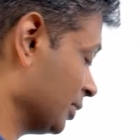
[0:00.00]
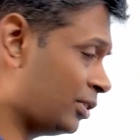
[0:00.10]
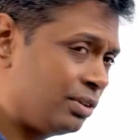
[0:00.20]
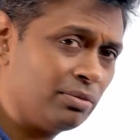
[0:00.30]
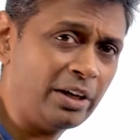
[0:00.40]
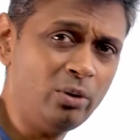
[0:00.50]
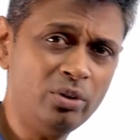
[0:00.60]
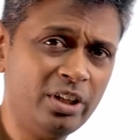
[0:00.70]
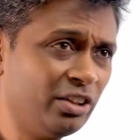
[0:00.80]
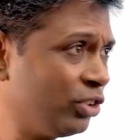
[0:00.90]
No, I
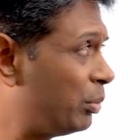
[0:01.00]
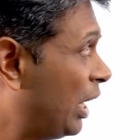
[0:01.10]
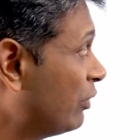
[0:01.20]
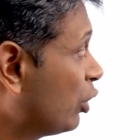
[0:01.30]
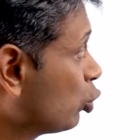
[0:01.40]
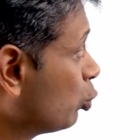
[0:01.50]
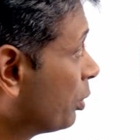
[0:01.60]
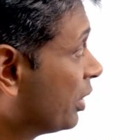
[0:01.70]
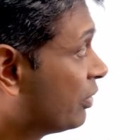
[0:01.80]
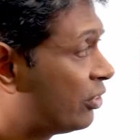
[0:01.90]
don't think this behavior is
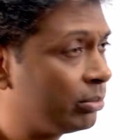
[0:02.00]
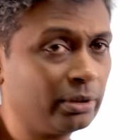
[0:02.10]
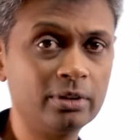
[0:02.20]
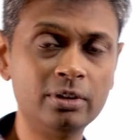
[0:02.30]
super defensible.